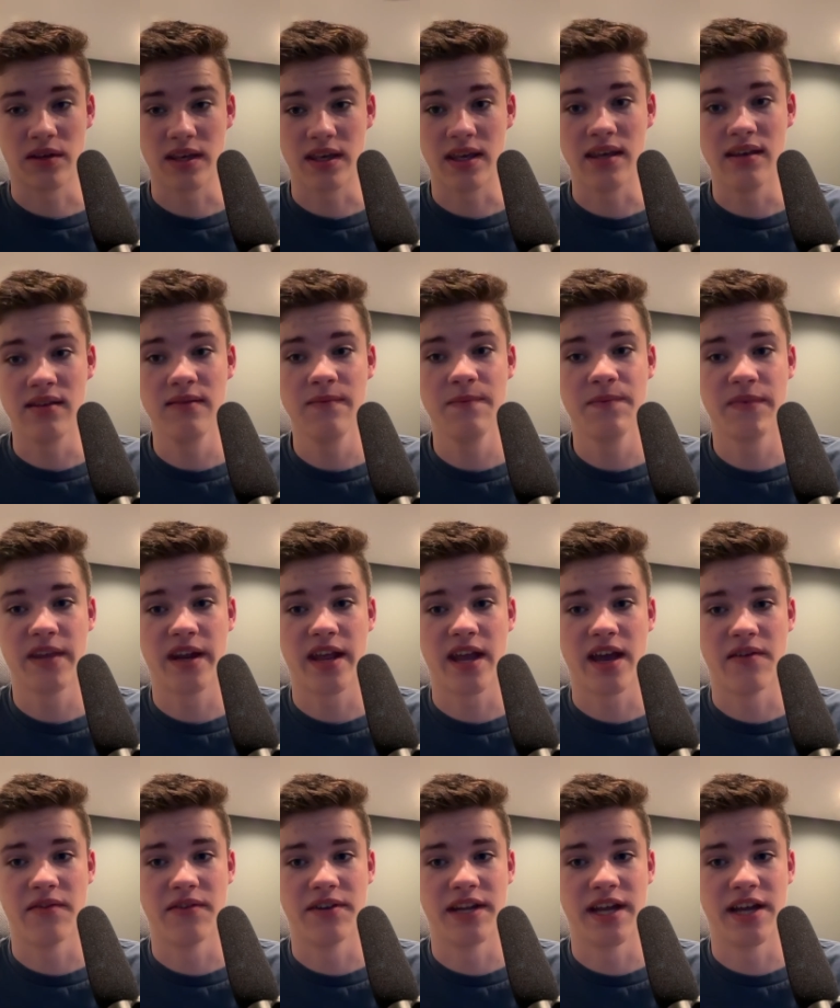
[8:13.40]
key that I
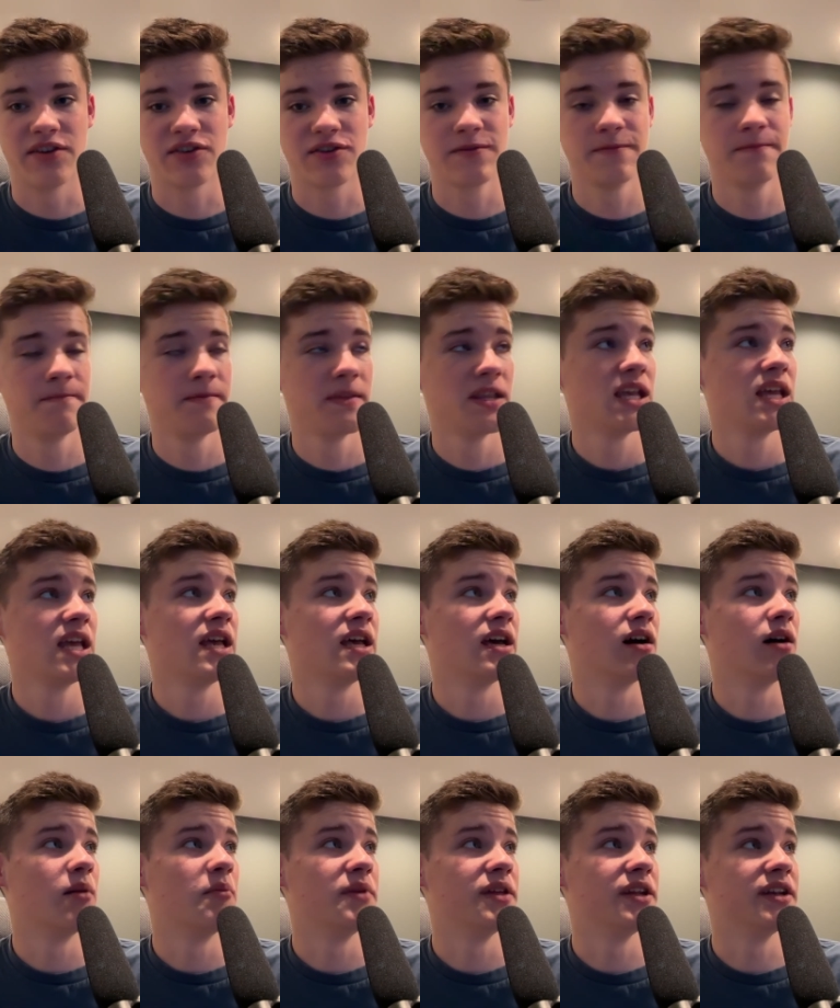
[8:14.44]
have in Azure,
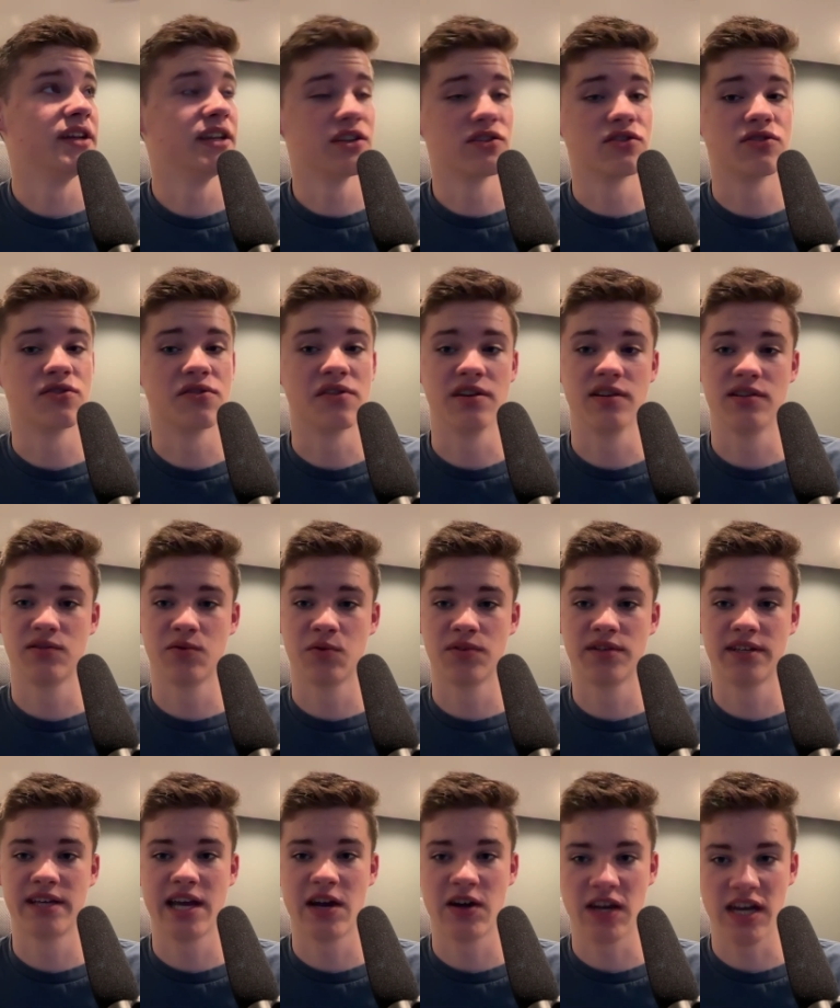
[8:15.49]
in addition to the
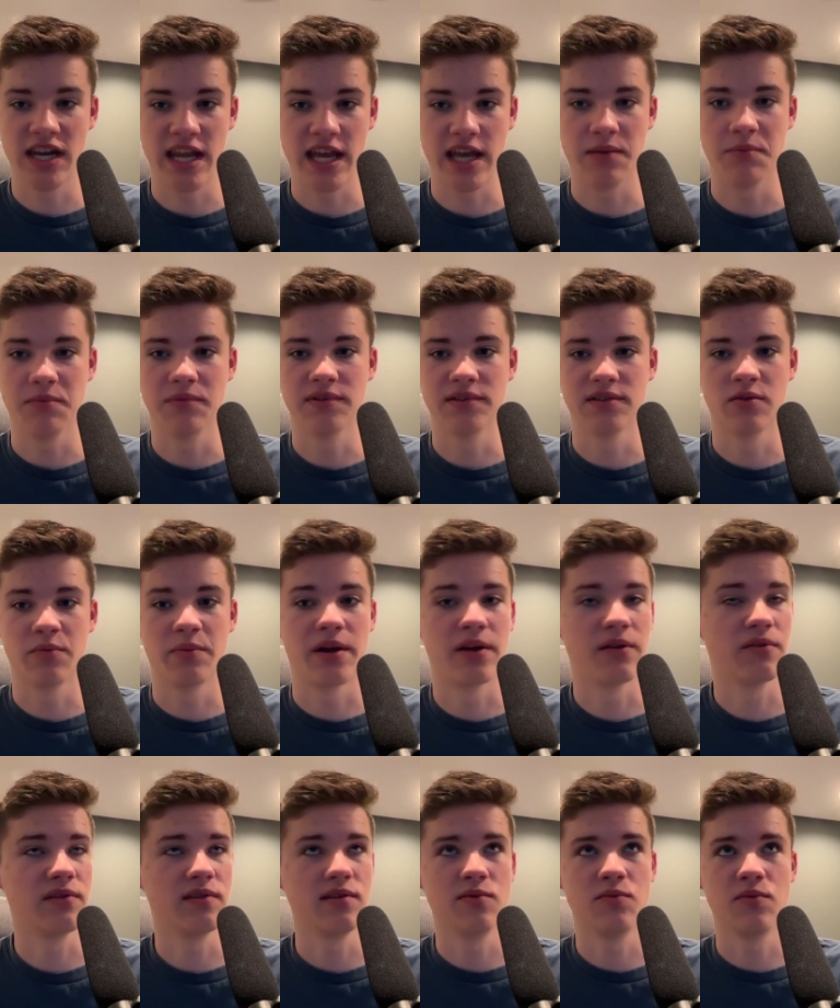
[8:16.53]
storage account name. So
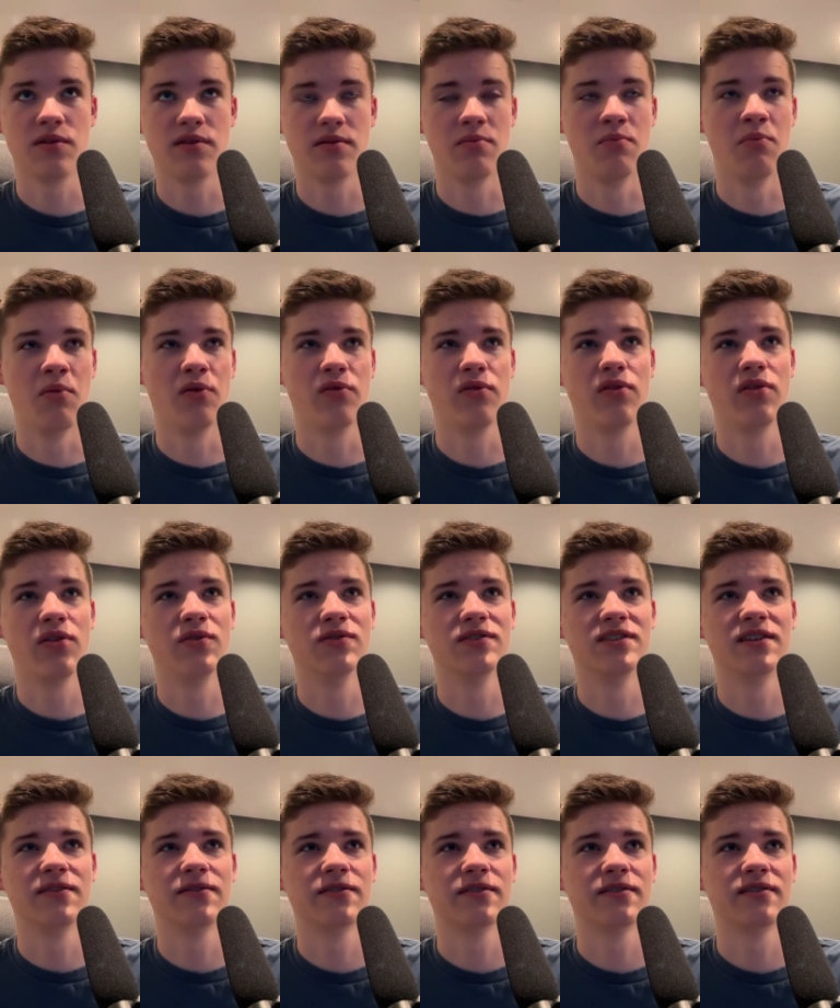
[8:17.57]
apparently, with both of those
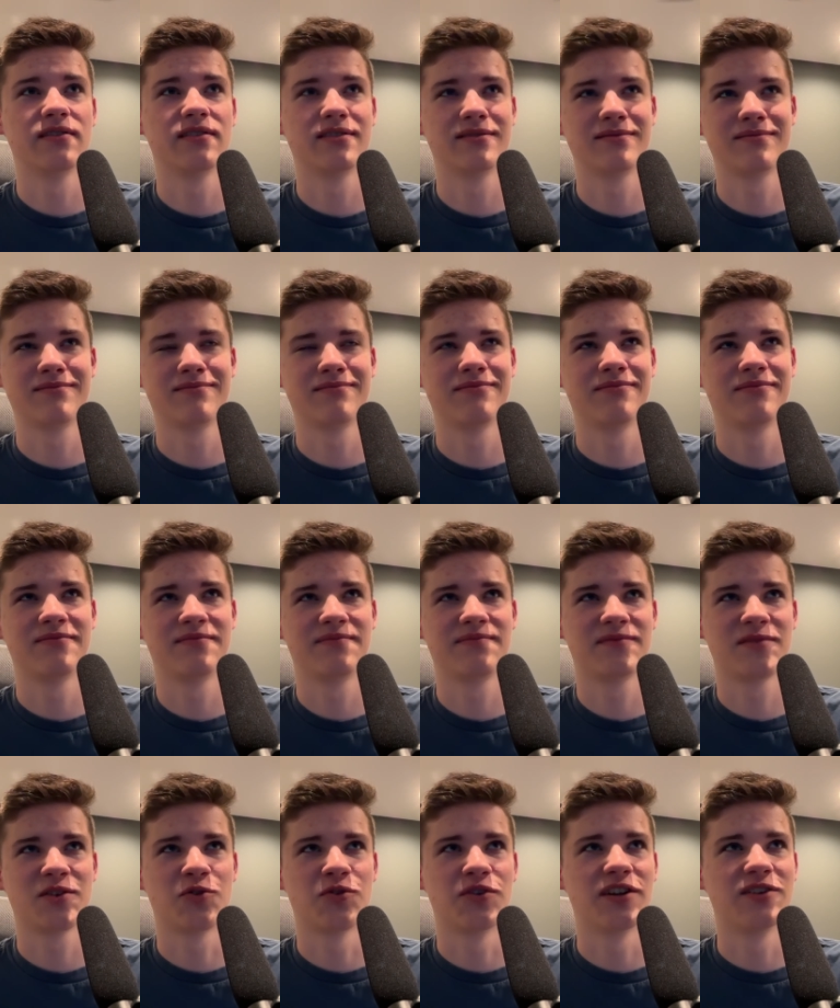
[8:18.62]
different
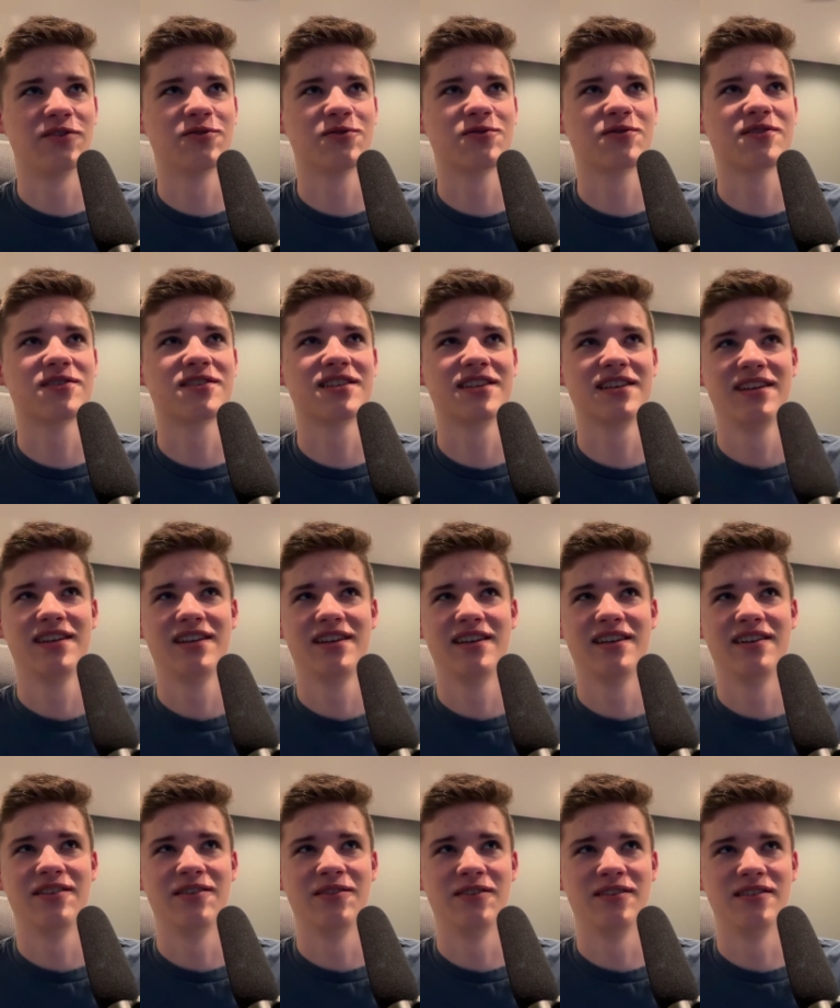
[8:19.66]
credentials,
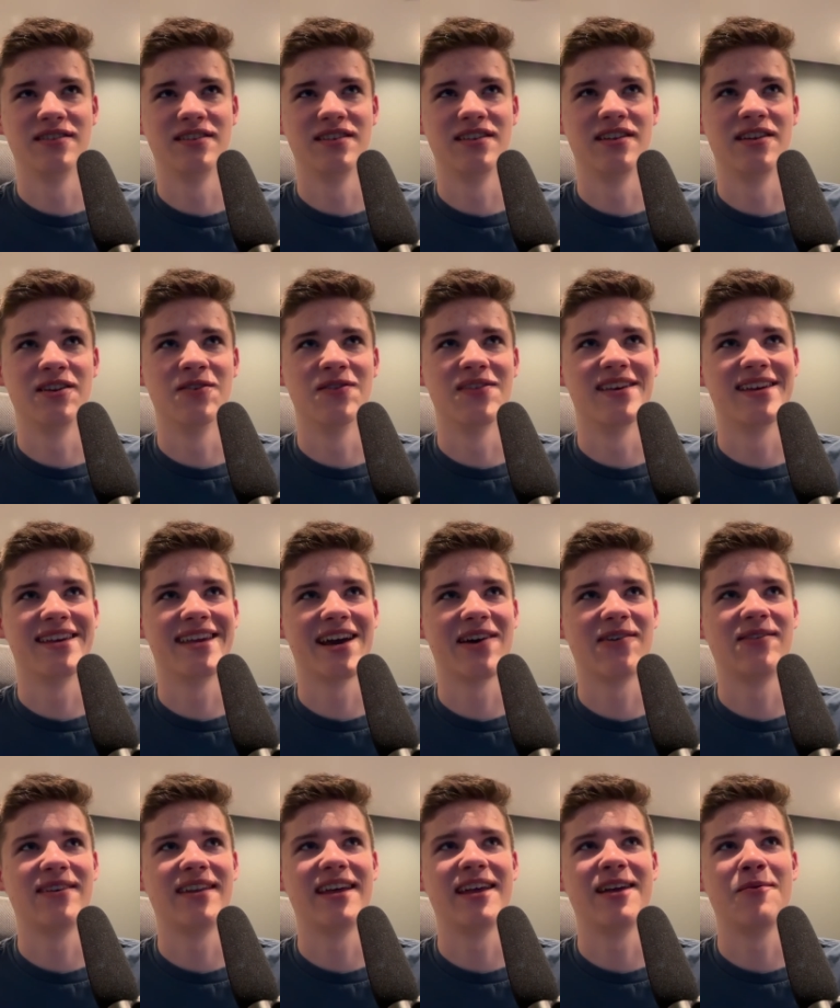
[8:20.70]
you can see here the
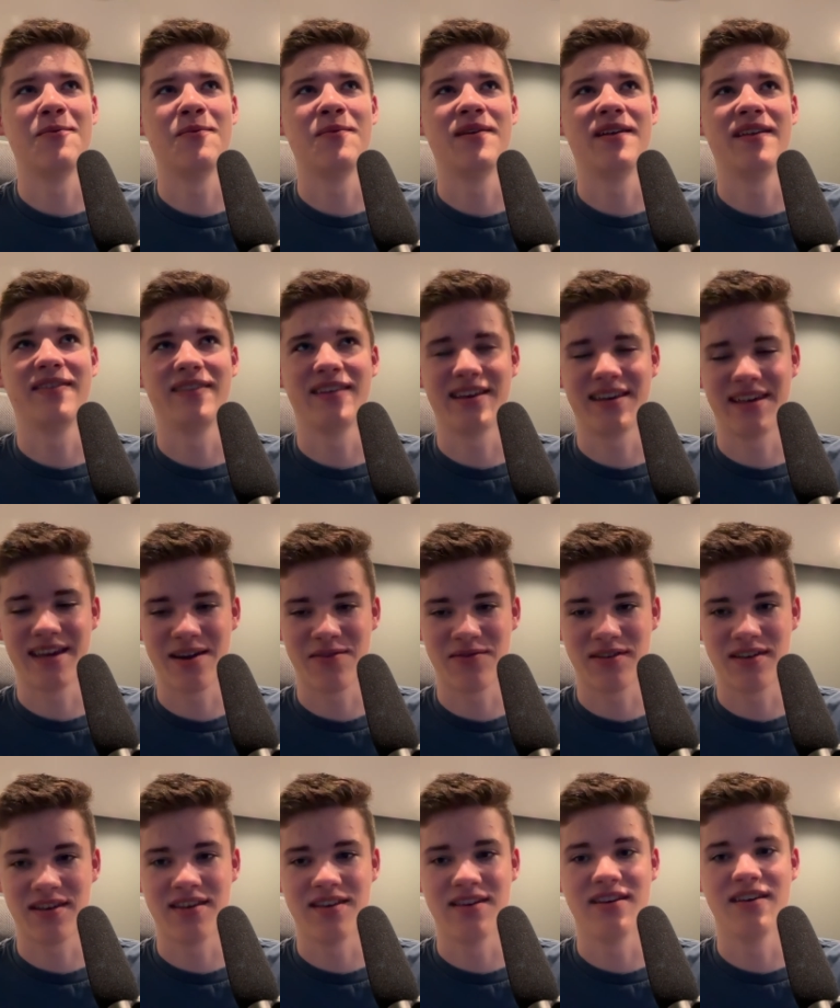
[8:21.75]
account name, the account
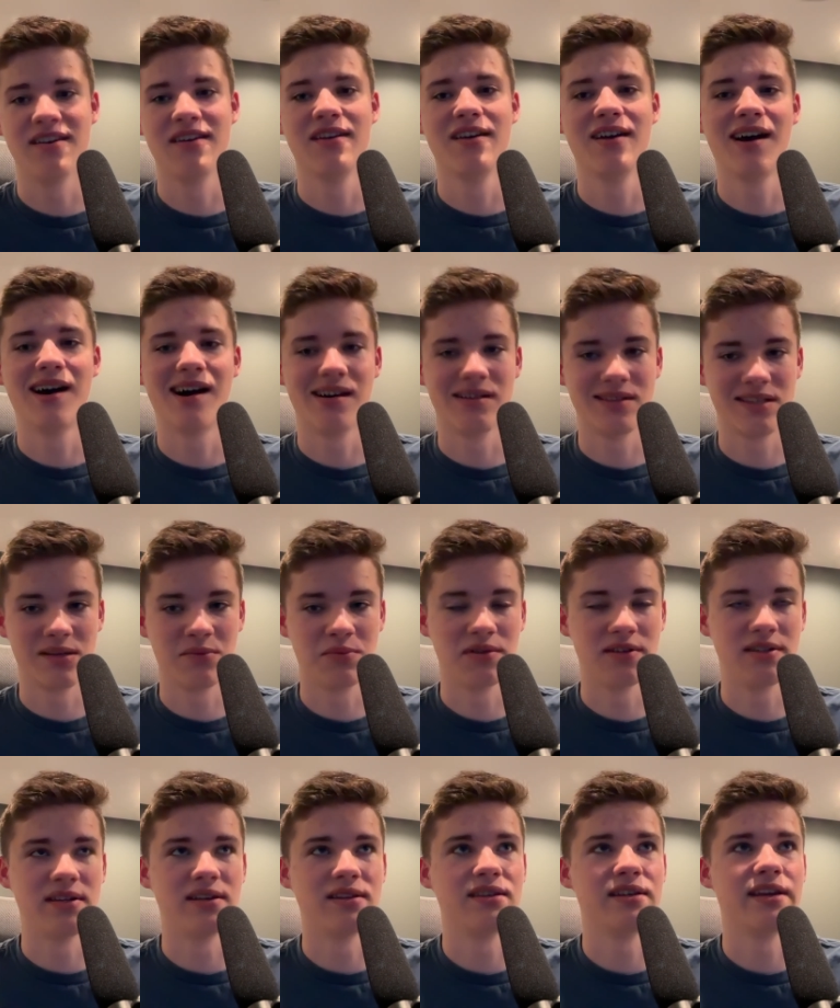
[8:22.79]
key, I was able
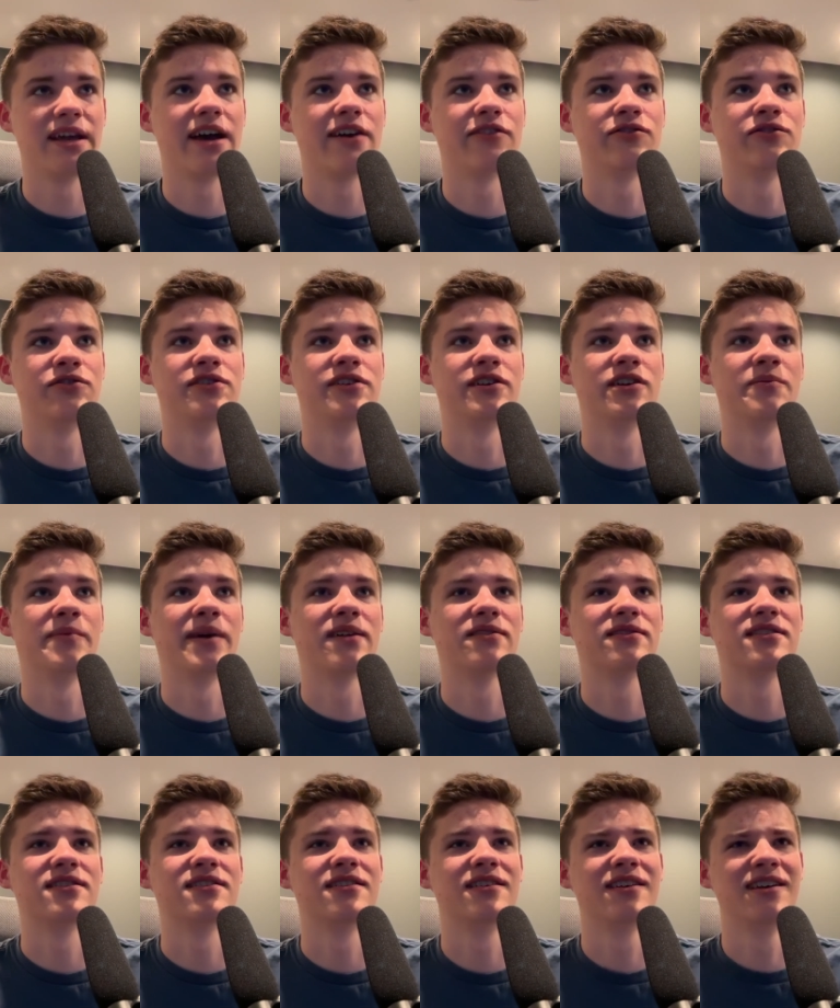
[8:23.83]
to get the Azure share
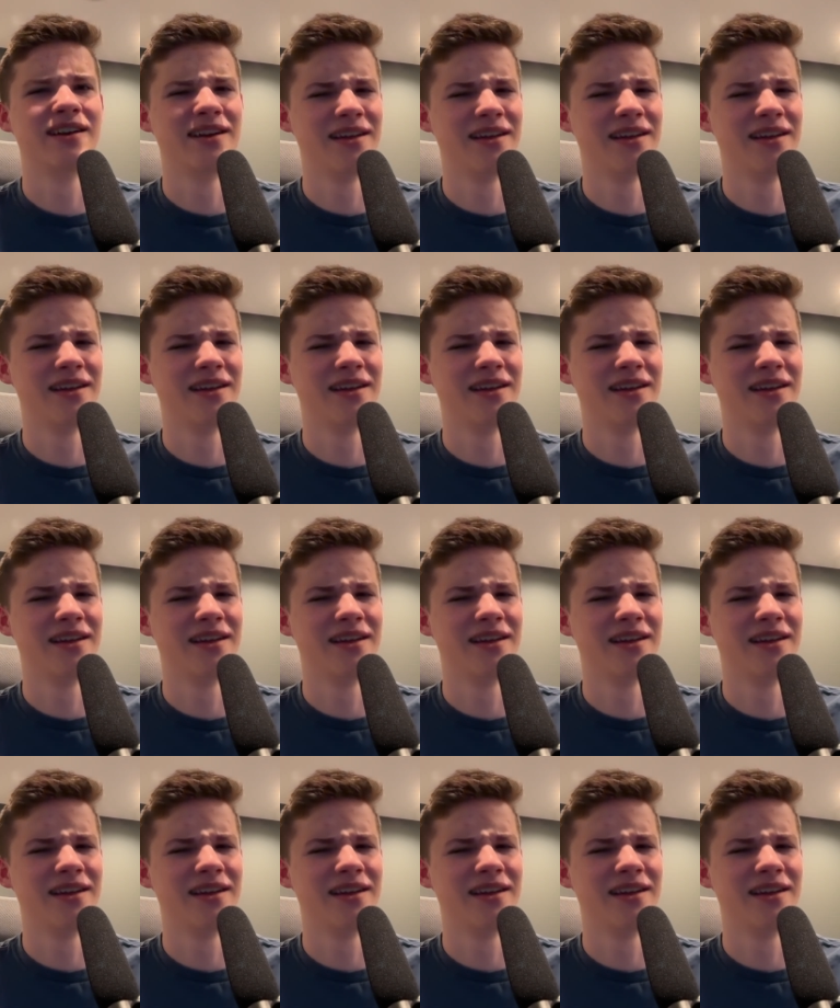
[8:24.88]
mounted.